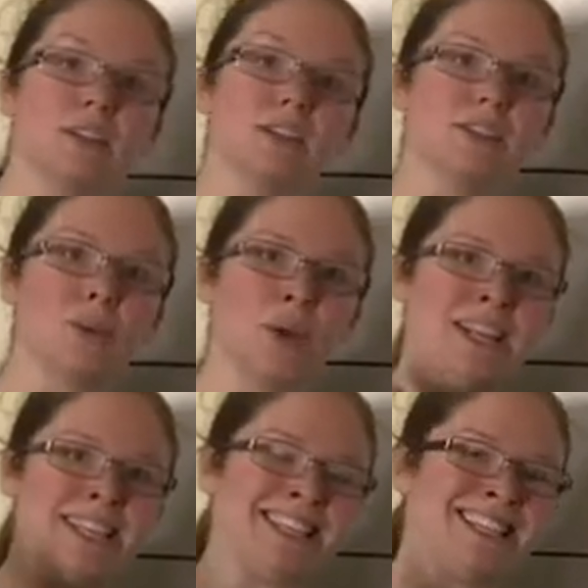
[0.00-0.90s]

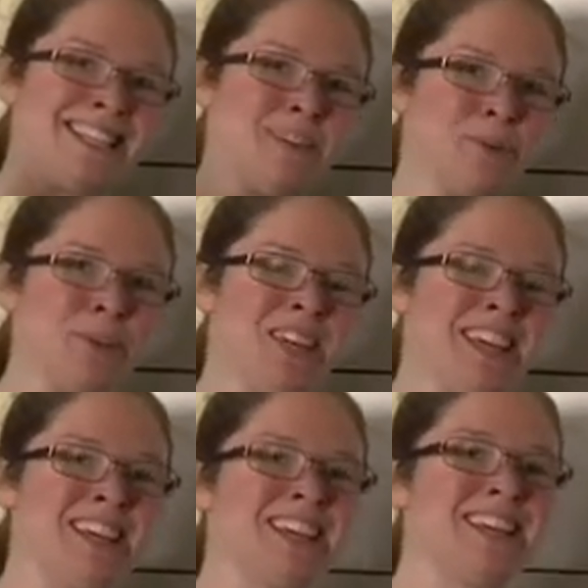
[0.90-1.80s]
Awete
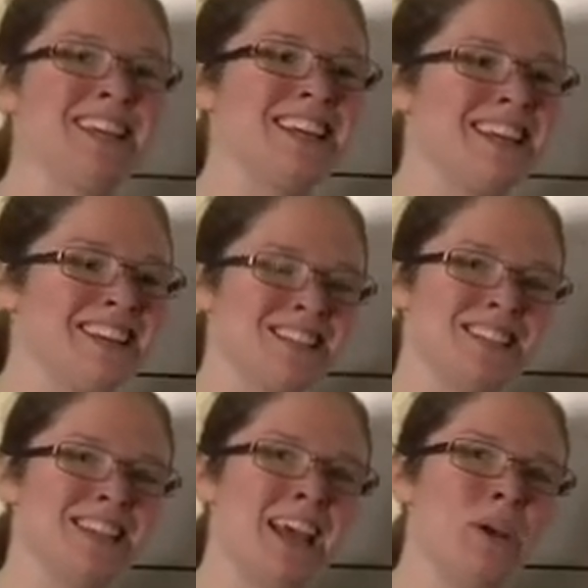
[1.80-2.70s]
Diskipuli.
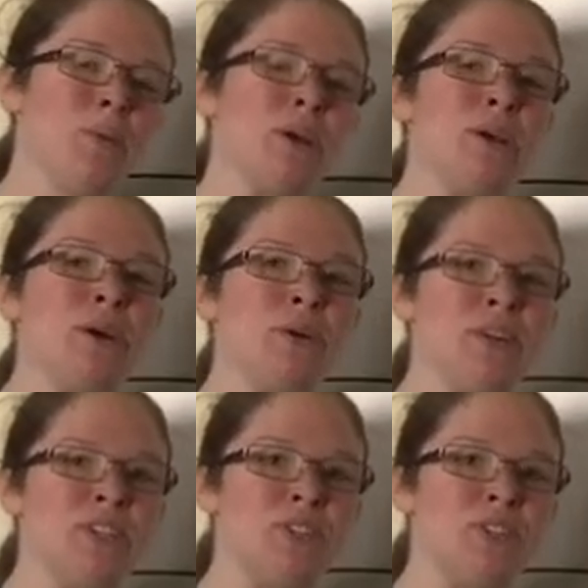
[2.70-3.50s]
Today we are going